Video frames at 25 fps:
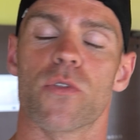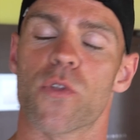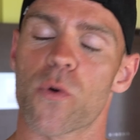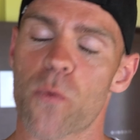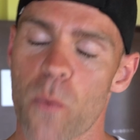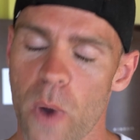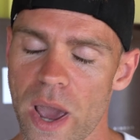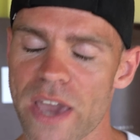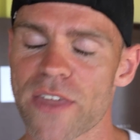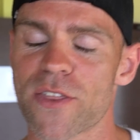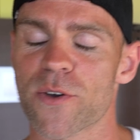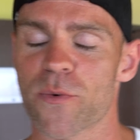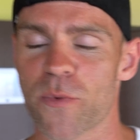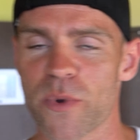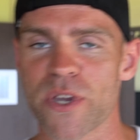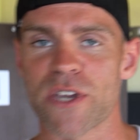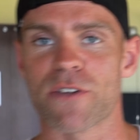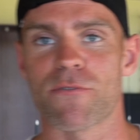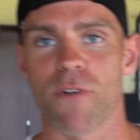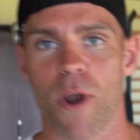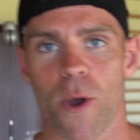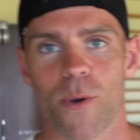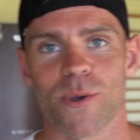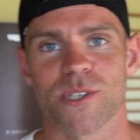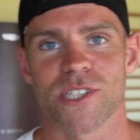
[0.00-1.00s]
The way that we
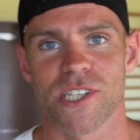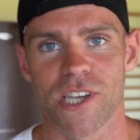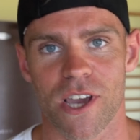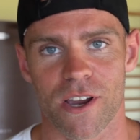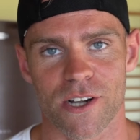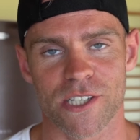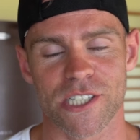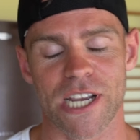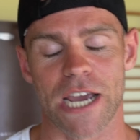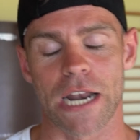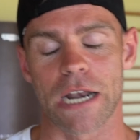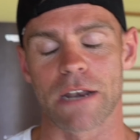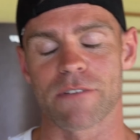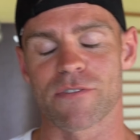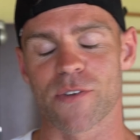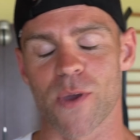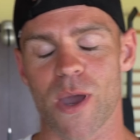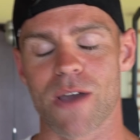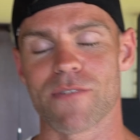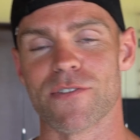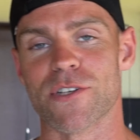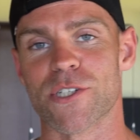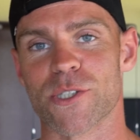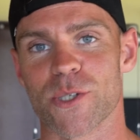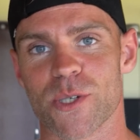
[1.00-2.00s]
grow as a young channel, if you
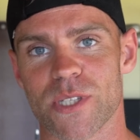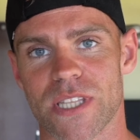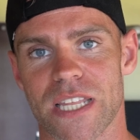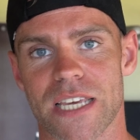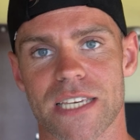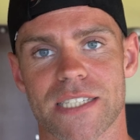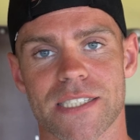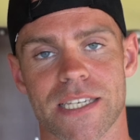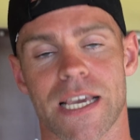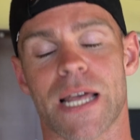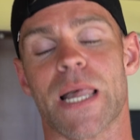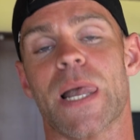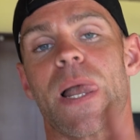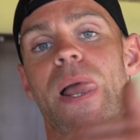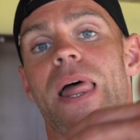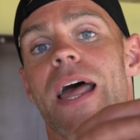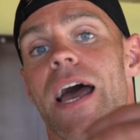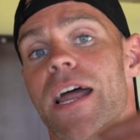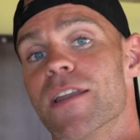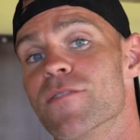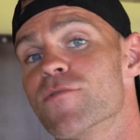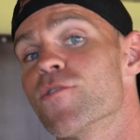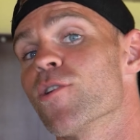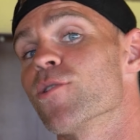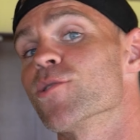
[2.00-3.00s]
have enjoyed this
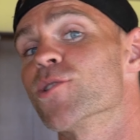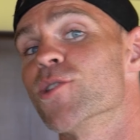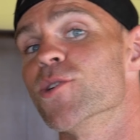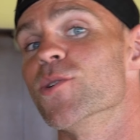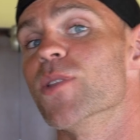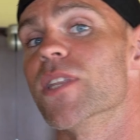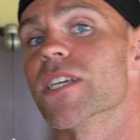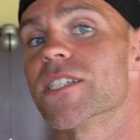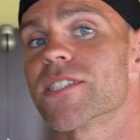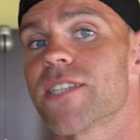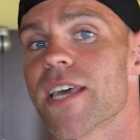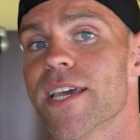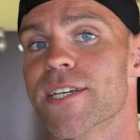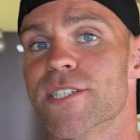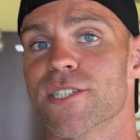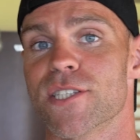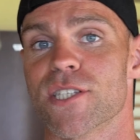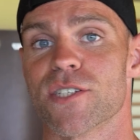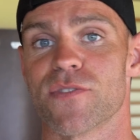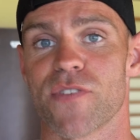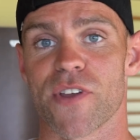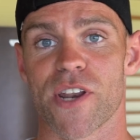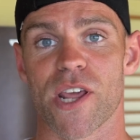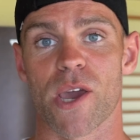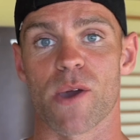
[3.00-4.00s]
and you've got to this stage in
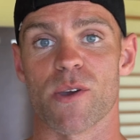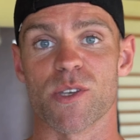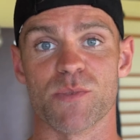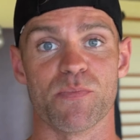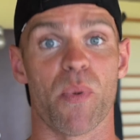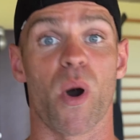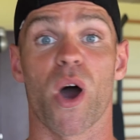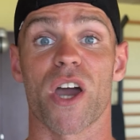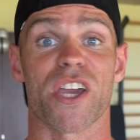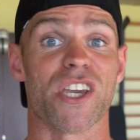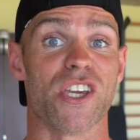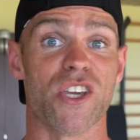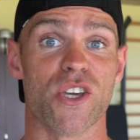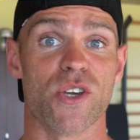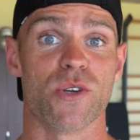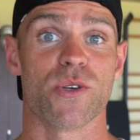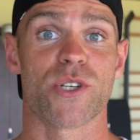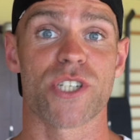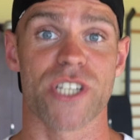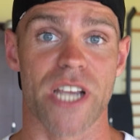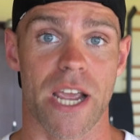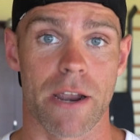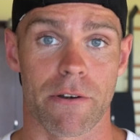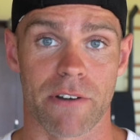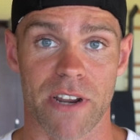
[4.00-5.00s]
this video, is by you
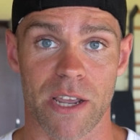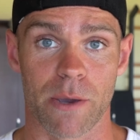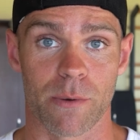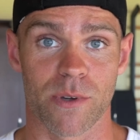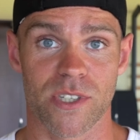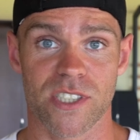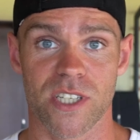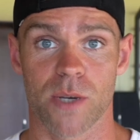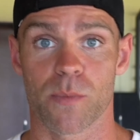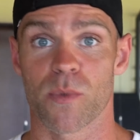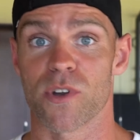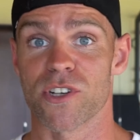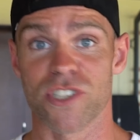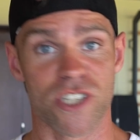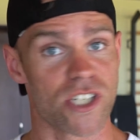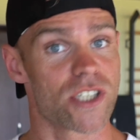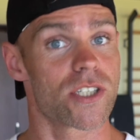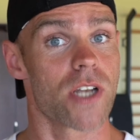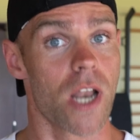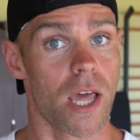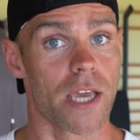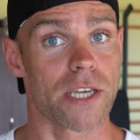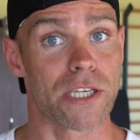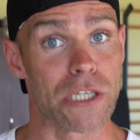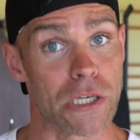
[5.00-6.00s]
sharing it with someone just
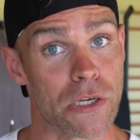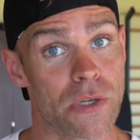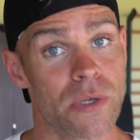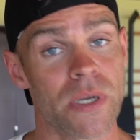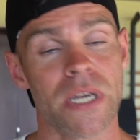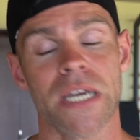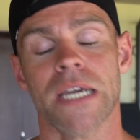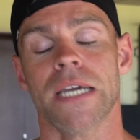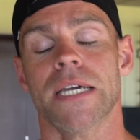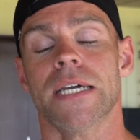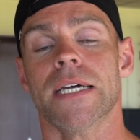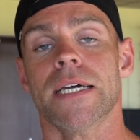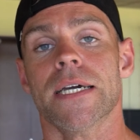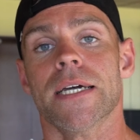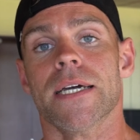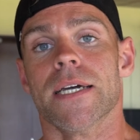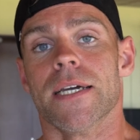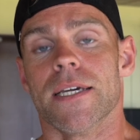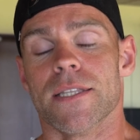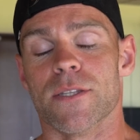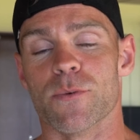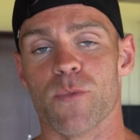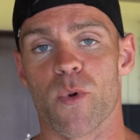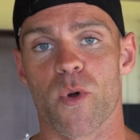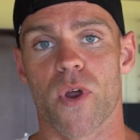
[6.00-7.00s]
like you,
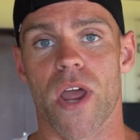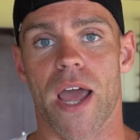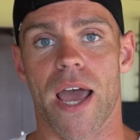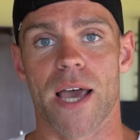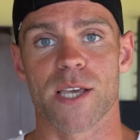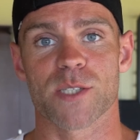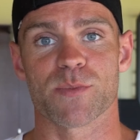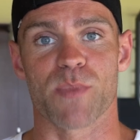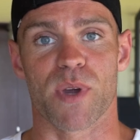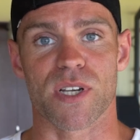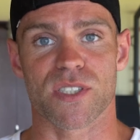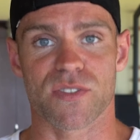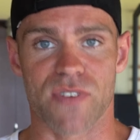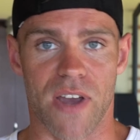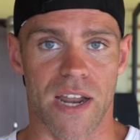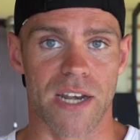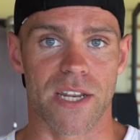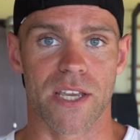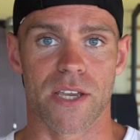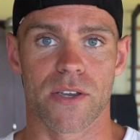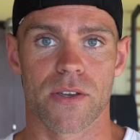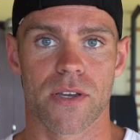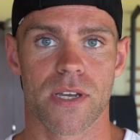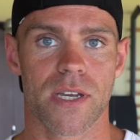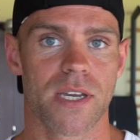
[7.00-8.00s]
that will get as much
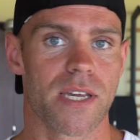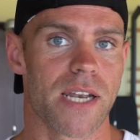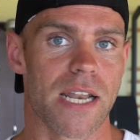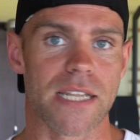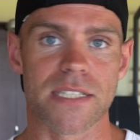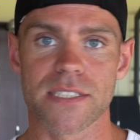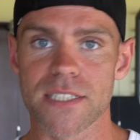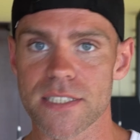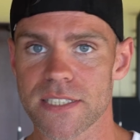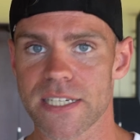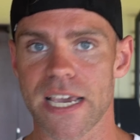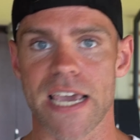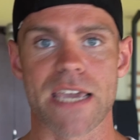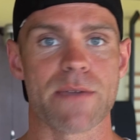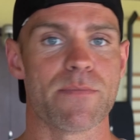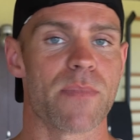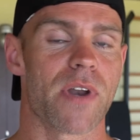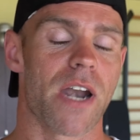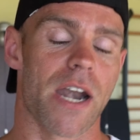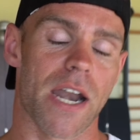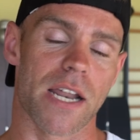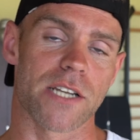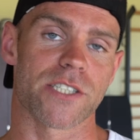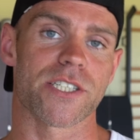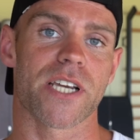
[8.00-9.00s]
value and entertainment
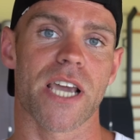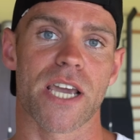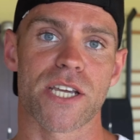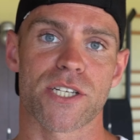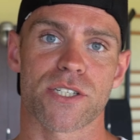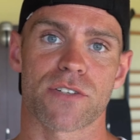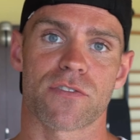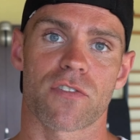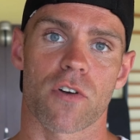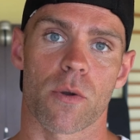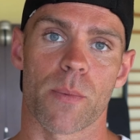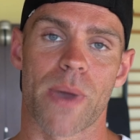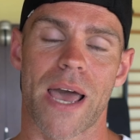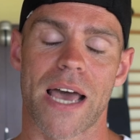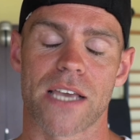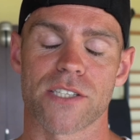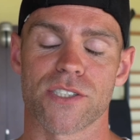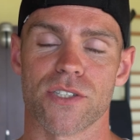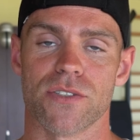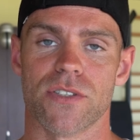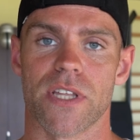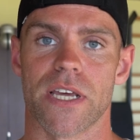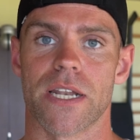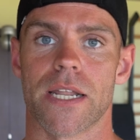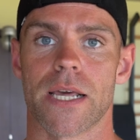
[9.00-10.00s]
and education from it as
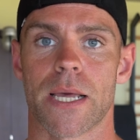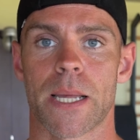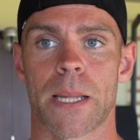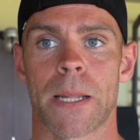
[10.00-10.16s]
you did.